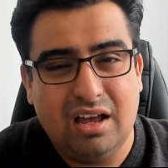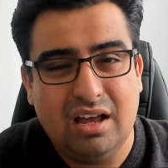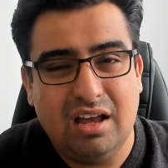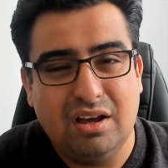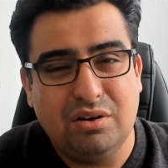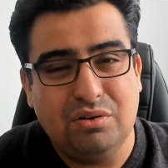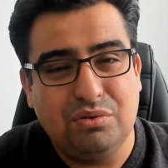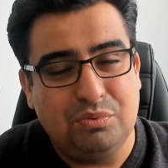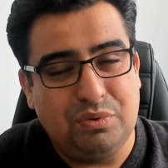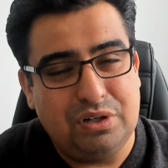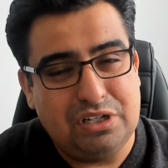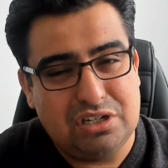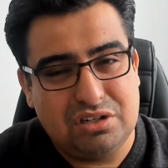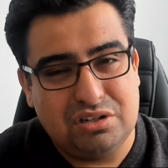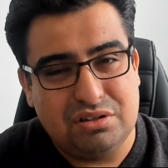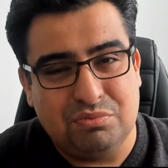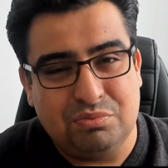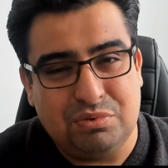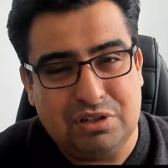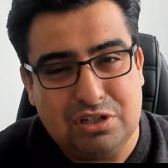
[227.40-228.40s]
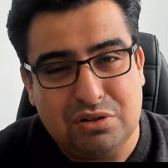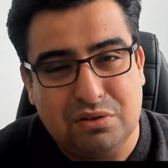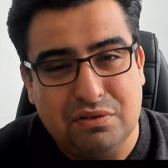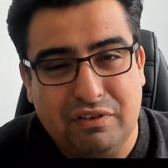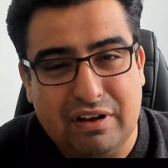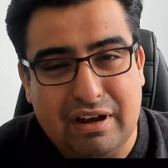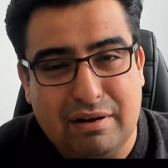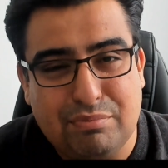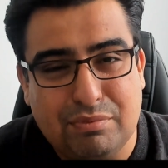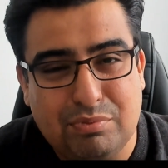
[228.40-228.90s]
which we do a
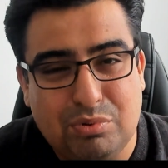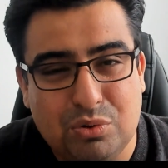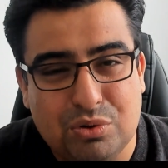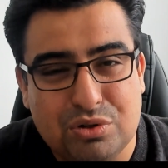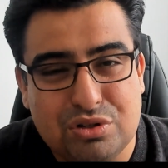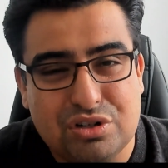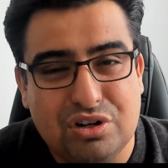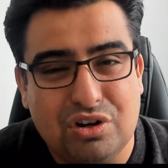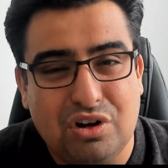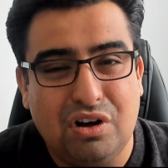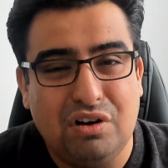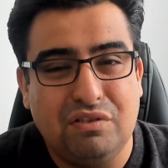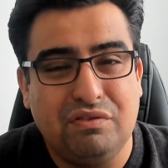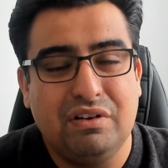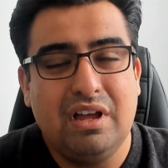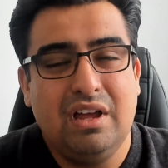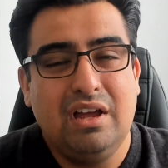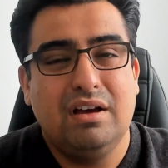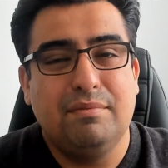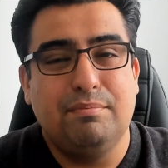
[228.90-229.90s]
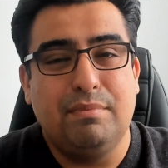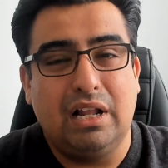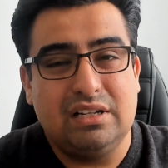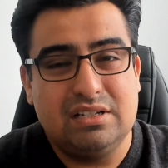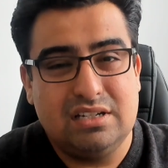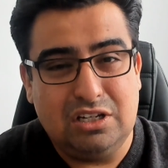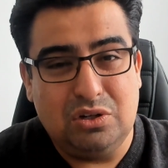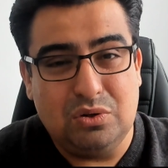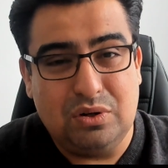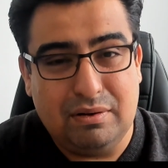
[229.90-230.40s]
fair proportion of,
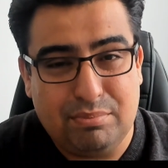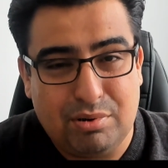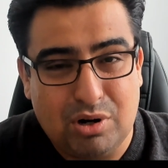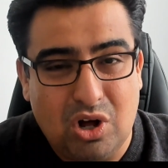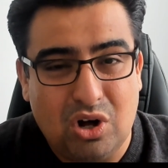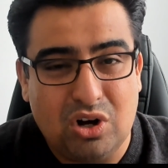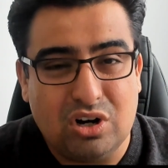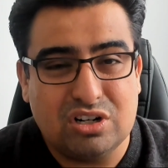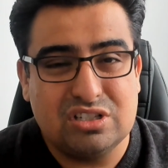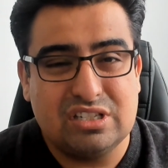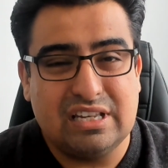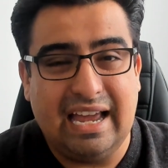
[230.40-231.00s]
multi-unit blocks,